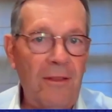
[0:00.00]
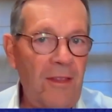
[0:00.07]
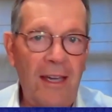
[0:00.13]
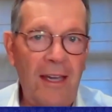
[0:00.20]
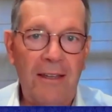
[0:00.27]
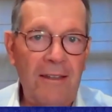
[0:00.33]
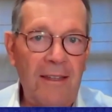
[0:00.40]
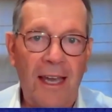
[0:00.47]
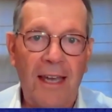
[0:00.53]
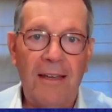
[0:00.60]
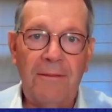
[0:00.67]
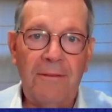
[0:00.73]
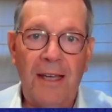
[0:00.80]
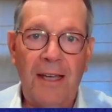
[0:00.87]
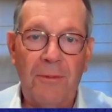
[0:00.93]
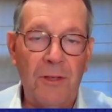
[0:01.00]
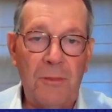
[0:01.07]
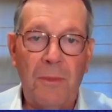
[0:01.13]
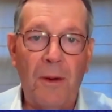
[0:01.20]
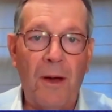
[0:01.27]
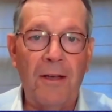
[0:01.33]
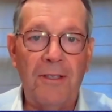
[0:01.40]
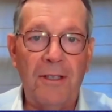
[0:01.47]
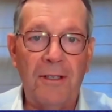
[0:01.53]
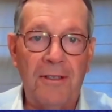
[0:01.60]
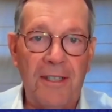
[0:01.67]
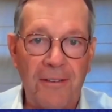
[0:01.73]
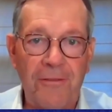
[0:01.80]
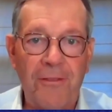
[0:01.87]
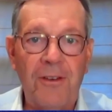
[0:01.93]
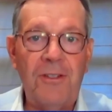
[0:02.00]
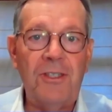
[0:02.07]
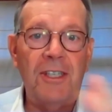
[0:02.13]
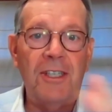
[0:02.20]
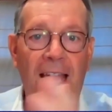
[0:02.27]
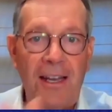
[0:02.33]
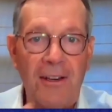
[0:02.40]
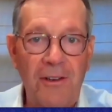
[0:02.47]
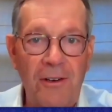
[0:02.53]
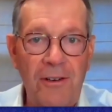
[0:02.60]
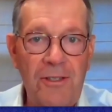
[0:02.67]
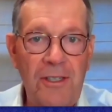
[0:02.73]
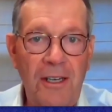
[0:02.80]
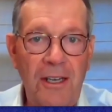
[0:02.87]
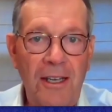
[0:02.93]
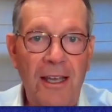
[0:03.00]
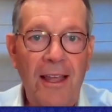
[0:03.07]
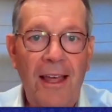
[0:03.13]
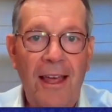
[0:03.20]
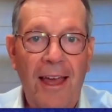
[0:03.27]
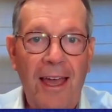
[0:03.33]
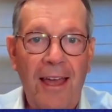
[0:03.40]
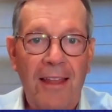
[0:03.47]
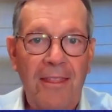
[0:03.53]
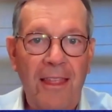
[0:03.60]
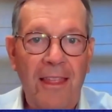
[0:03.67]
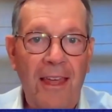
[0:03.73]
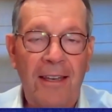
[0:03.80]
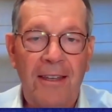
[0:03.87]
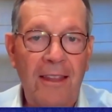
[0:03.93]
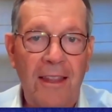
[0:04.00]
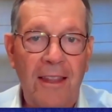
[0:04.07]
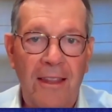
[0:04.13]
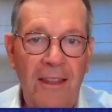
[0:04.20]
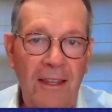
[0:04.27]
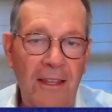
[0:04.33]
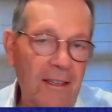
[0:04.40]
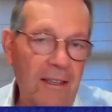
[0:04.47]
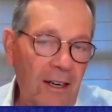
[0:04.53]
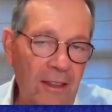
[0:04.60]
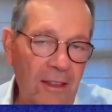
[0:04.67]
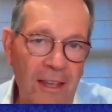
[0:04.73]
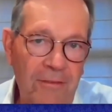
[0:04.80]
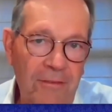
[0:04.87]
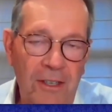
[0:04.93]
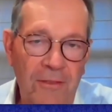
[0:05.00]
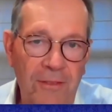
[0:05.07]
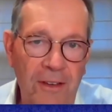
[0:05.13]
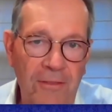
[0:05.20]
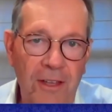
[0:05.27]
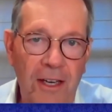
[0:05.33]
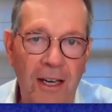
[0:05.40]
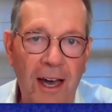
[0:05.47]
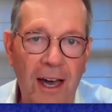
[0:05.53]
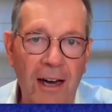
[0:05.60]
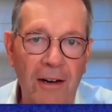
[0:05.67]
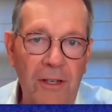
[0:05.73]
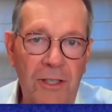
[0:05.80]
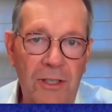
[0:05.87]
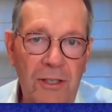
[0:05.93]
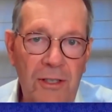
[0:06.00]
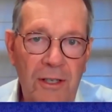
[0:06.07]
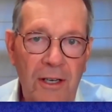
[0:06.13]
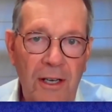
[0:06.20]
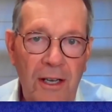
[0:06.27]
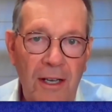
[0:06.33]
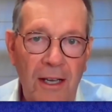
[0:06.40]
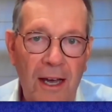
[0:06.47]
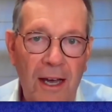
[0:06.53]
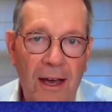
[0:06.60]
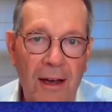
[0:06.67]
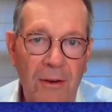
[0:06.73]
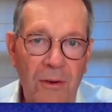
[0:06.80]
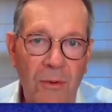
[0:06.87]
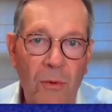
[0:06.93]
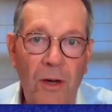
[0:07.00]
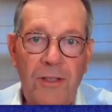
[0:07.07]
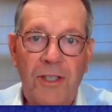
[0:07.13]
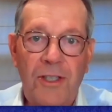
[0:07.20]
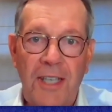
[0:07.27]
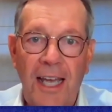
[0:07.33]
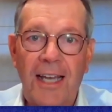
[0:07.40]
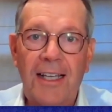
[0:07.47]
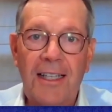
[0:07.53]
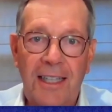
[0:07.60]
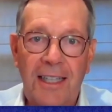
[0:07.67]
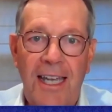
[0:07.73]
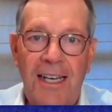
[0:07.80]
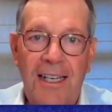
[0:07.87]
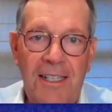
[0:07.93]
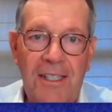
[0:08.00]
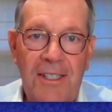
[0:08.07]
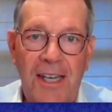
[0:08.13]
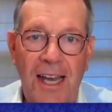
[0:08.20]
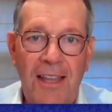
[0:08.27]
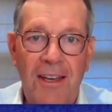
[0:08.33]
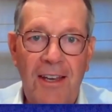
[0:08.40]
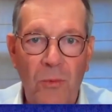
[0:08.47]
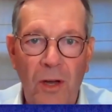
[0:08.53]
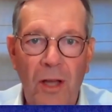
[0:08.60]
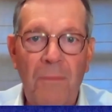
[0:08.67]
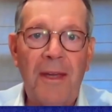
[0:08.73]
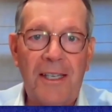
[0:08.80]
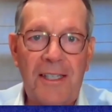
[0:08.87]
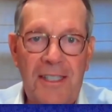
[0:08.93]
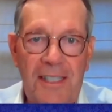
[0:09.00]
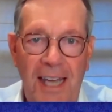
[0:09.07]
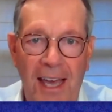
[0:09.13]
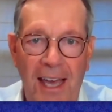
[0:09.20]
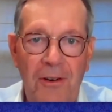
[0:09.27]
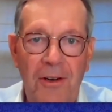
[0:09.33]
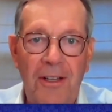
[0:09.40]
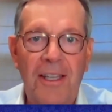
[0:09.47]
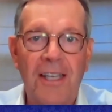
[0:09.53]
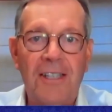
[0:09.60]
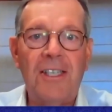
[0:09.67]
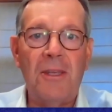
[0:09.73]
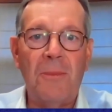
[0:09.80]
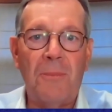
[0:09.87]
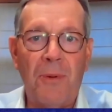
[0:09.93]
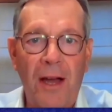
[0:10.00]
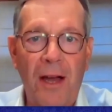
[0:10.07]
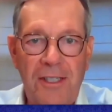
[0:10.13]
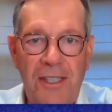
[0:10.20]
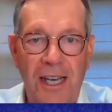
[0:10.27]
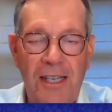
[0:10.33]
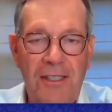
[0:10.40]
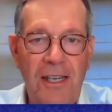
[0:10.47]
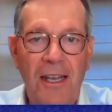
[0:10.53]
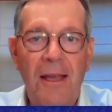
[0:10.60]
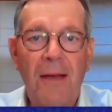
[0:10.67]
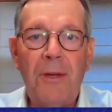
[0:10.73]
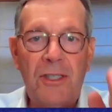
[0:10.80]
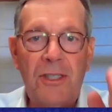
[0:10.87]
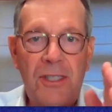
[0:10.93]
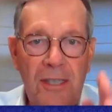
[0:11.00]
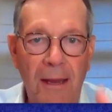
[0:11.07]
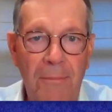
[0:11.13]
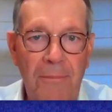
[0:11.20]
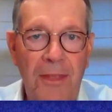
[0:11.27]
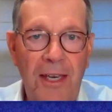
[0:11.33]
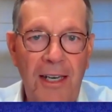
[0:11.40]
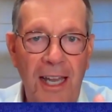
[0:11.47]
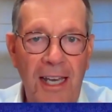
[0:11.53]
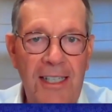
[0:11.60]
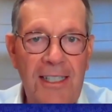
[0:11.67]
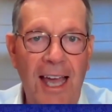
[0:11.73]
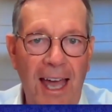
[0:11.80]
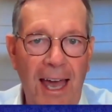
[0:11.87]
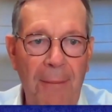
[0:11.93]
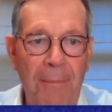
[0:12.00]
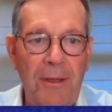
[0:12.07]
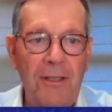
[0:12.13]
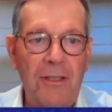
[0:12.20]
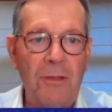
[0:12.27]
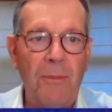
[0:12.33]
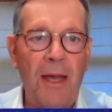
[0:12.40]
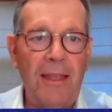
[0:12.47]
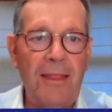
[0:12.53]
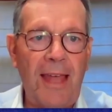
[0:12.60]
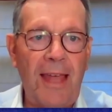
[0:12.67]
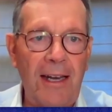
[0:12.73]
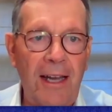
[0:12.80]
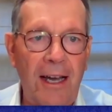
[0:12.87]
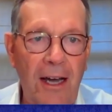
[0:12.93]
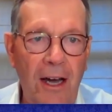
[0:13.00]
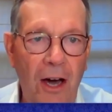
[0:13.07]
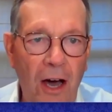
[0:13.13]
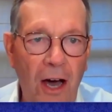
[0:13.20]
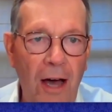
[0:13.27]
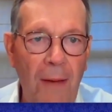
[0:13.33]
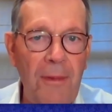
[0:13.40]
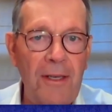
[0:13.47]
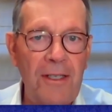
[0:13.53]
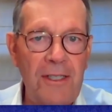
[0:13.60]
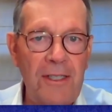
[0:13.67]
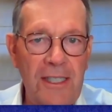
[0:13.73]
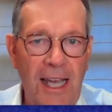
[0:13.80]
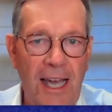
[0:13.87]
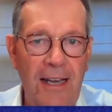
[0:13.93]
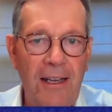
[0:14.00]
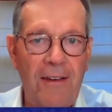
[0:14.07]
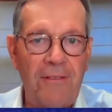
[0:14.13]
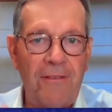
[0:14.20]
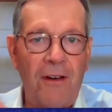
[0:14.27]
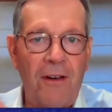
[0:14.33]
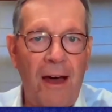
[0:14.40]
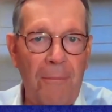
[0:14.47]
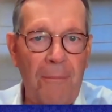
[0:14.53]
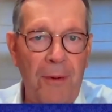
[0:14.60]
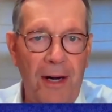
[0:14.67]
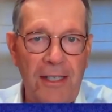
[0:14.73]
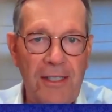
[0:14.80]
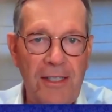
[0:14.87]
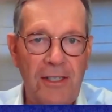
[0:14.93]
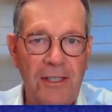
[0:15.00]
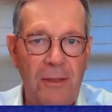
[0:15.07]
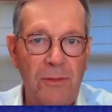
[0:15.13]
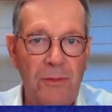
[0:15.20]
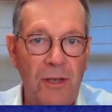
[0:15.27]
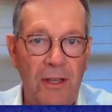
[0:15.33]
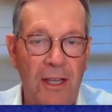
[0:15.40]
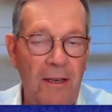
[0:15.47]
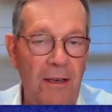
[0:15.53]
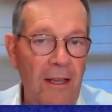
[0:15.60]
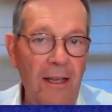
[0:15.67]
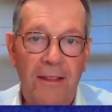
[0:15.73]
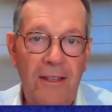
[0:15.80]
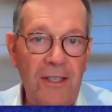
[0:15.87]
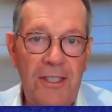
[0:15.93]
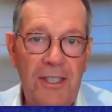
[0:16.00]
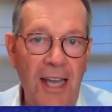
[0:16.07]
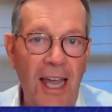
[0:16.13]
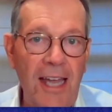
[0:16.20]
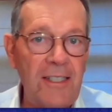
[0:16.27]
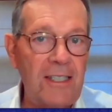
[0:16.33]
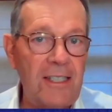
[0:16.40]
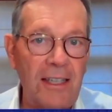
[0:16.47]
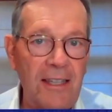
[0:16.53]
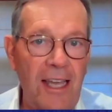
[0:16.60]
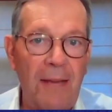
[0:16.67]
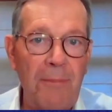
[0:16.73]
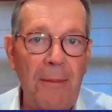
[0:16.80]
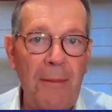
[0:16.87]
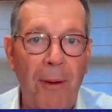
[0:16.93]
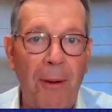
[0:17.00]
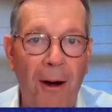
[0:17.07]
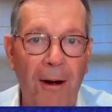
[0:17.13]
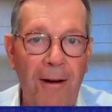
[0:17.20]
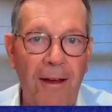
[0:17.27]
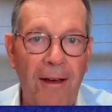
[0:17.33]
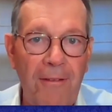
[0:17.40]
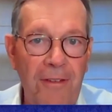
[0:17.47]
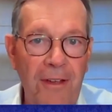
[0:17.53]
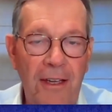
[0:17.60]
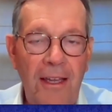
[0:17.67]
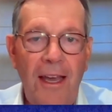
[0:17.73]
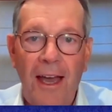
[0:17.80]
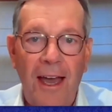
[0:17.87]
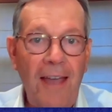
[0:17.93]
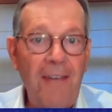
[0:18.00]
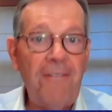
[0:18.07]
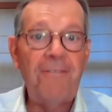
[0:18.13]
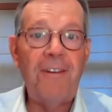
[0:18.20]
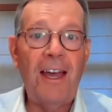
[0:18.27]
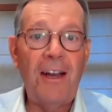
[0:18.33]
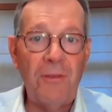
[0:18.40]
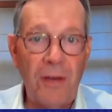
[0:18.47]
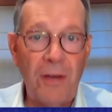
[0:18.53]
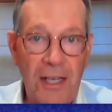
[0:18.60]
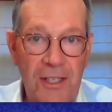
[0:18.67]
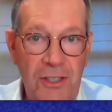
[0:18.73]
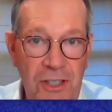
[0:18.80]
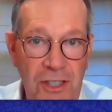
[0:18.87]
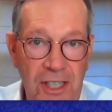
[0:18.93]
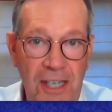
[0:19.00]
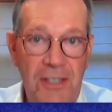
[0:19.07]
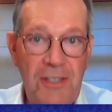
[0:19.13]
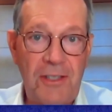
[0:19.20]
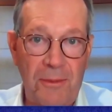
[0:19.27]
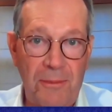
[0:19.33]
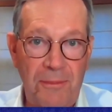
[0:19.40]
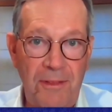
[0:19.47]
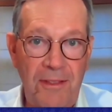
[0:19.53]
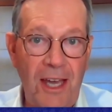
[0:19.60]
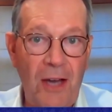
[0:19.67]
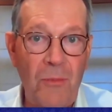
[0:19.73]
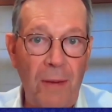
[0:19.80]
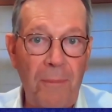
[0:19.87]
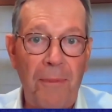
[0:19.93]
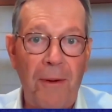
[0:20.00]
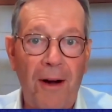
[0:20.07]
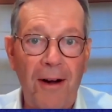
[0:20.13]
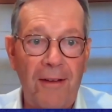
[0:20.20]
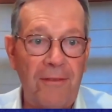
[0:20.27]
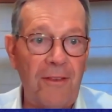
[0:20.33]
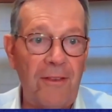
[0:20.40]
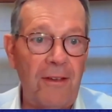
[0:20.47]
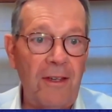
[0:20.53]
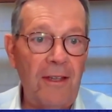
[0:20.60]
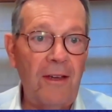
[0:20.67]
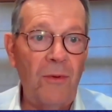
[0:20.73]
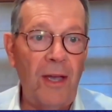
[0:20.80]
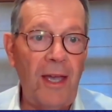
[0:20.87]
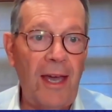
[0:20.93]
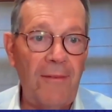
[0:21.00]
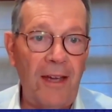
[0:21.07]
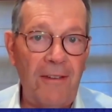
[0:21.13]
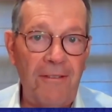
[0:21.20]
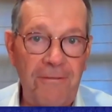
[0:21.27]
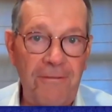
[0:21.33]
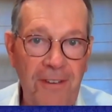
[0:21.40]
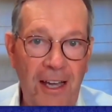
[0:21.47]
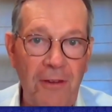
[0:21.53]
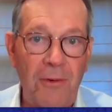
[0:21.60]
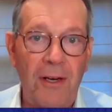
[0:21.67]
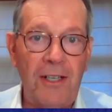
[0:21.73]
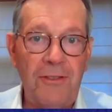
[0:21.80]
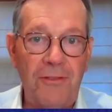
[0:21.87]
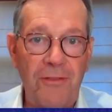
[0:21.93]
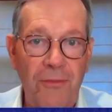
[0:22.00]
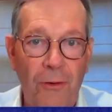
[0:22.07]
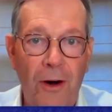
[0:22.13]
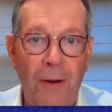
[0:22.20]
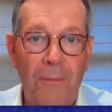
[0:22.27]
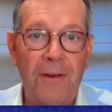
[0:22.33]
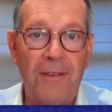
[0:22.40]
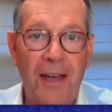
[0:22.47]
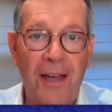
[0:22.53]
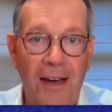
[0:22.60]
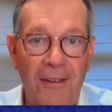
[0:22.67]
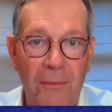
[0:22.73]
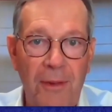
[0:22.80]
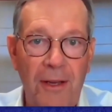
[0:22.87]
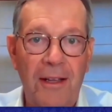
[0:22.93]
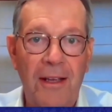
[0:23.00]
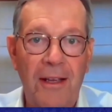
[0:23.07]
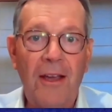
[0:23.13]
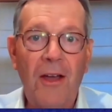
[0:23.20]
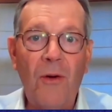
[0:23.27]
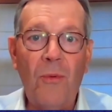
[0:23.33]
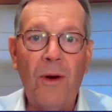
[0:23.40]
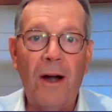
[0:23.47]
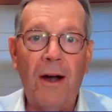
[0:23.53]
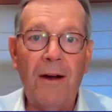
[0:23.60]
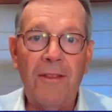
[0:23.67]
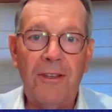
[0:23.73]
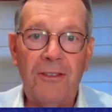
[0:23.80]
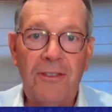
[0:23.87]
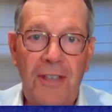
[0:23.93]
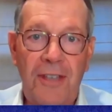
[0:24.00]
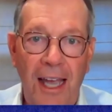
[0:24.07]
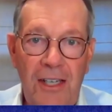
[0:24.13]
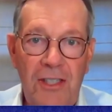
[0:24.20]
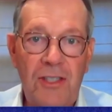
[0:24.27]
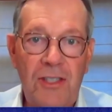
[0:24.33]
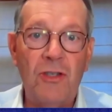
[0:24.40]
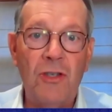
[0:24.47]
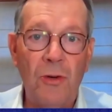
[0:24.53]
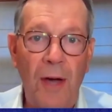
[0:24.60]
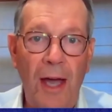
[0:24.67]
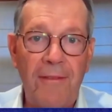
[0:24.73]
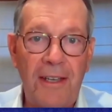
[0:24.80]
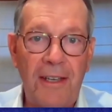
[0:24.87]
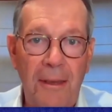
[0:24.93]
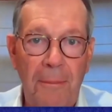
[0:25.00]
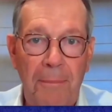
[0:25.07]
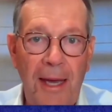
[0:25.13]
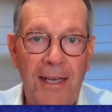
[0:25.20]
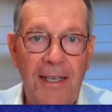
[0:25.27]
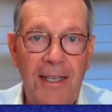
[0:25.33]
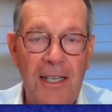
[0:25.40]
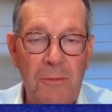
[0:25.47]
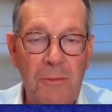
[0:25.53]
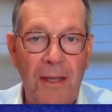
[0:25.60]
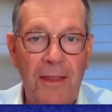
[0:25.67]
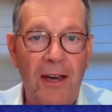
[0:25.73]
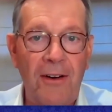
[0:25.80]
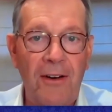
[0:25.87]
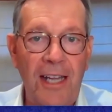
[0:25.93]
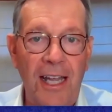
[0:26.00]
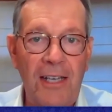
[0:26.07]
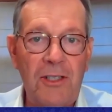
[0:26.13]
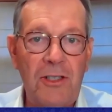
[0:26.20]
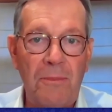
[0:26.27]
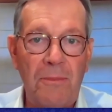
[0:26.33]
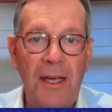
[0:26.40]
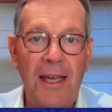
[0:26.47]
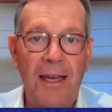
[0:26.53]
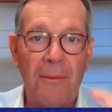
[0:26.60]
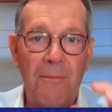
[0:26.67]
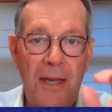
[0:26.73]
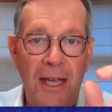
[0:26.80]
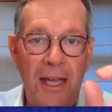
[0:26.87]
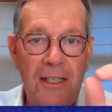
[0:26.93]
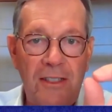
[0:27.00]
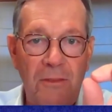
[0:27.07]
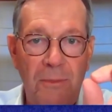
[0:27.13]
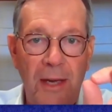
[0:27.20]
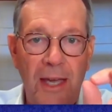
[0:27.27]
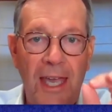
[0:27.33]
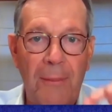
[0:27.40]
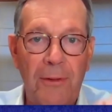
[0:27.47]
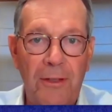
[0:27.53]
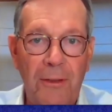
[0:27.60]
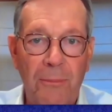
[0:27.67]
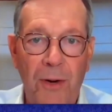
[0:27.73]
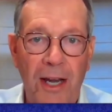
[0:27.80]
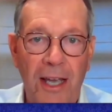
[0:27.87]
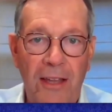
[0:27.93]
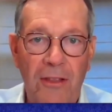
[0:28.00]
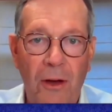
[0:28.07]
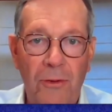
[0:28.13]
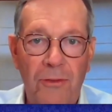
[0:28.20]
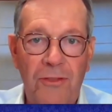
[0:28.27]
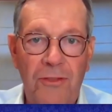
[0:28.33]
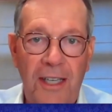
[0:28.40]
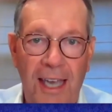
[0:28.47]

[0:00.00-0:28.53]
They respond to different standards, and you know, if the Congress wants to take a lead and say there will be a standard and this is the process, but something needs to happen to make that a common set of operating systems so that the states can then be part of a federalist system that we're part of, that we have a federalist form of government where the states do have independence, but there needs to be a means of being able to bring those